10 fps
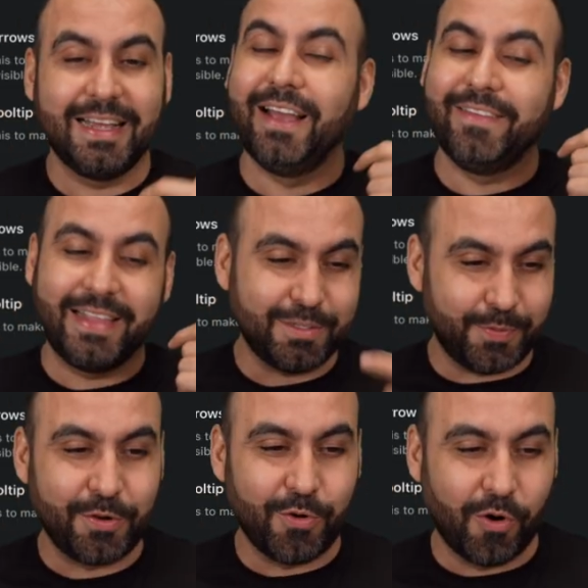I mean, that's
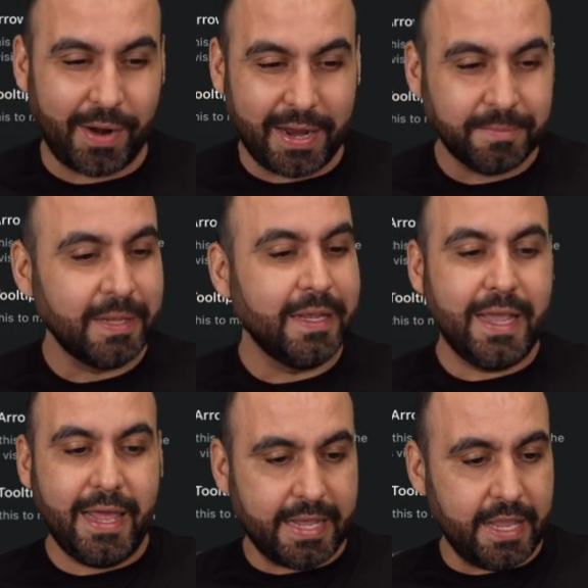pretty cool, right?
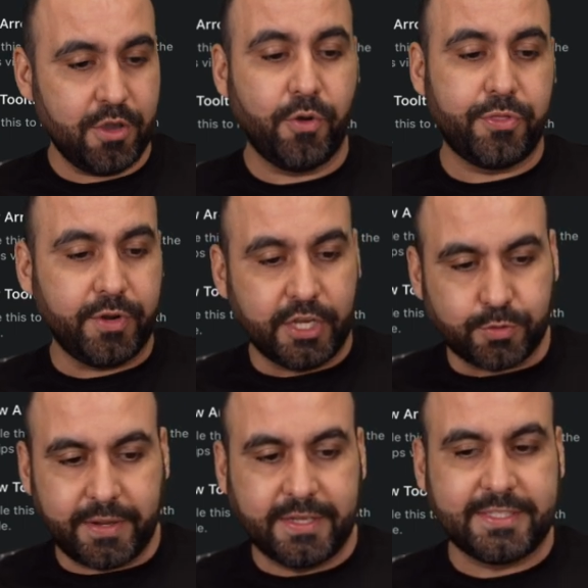And again, you go through each
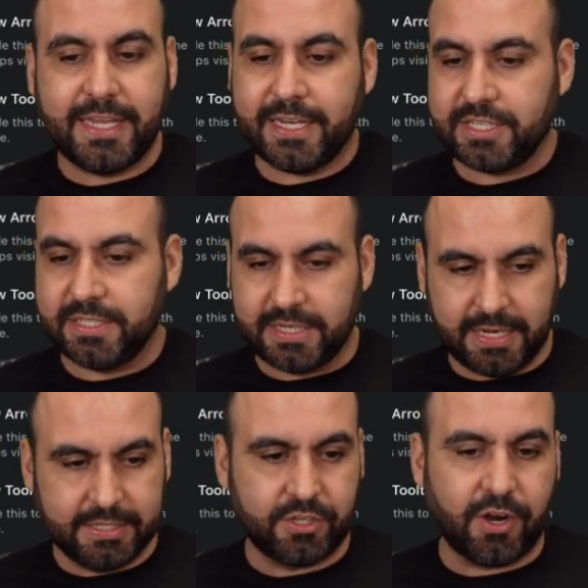one of these sections
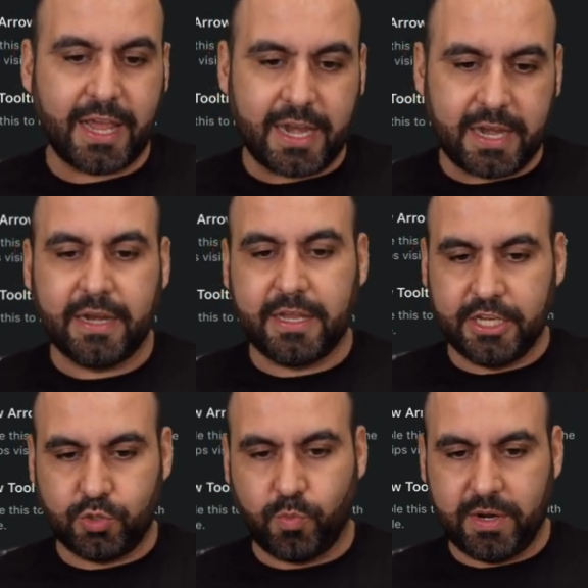and start editing
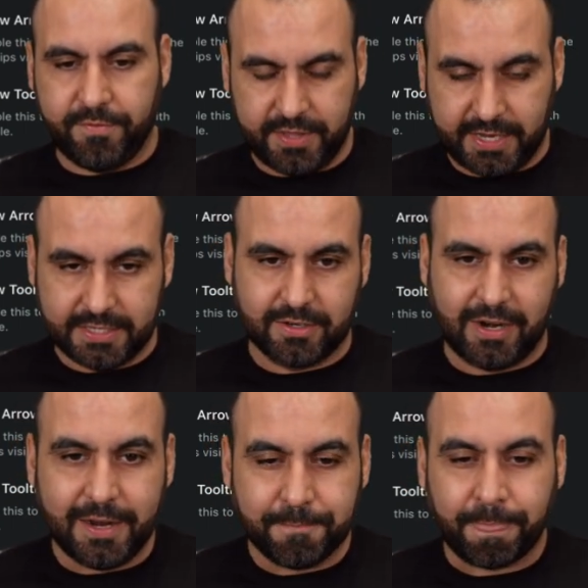each one of these, all
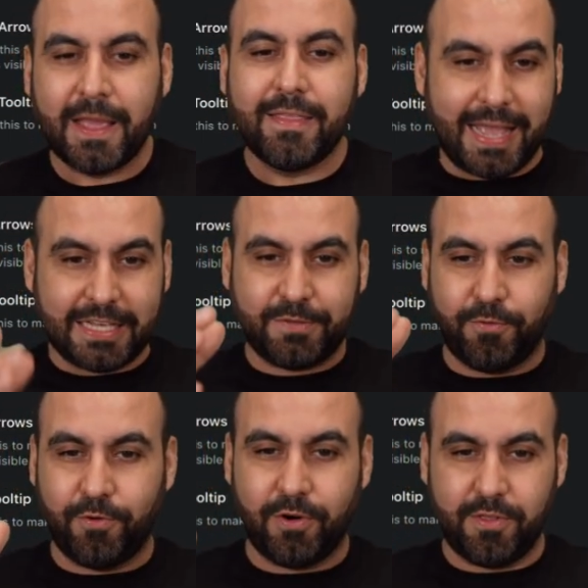right? That's
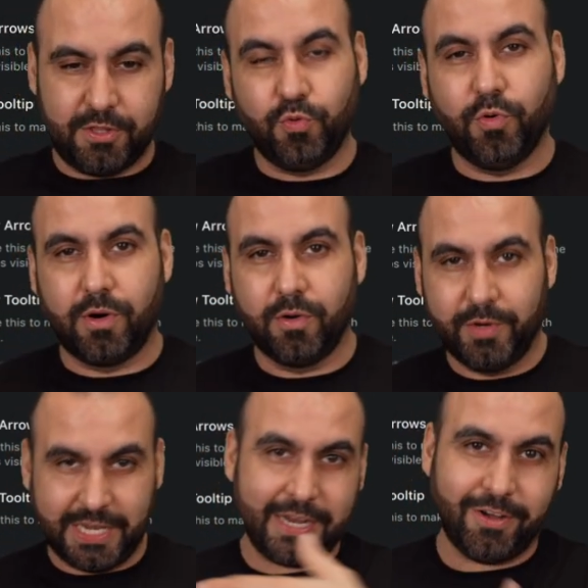for the tour,
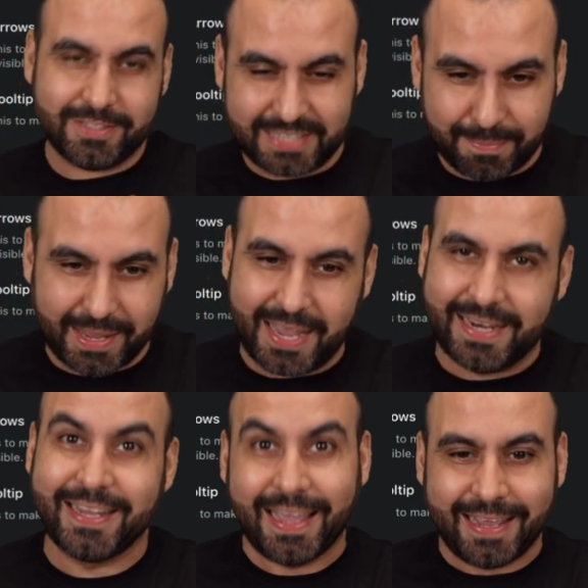which I call step
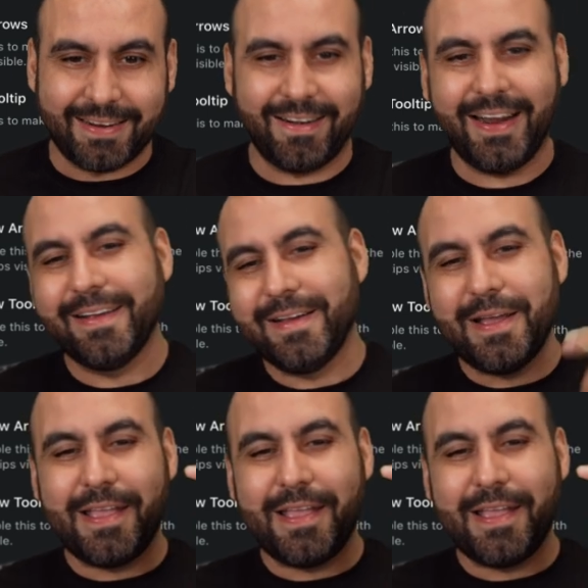guide again, all right?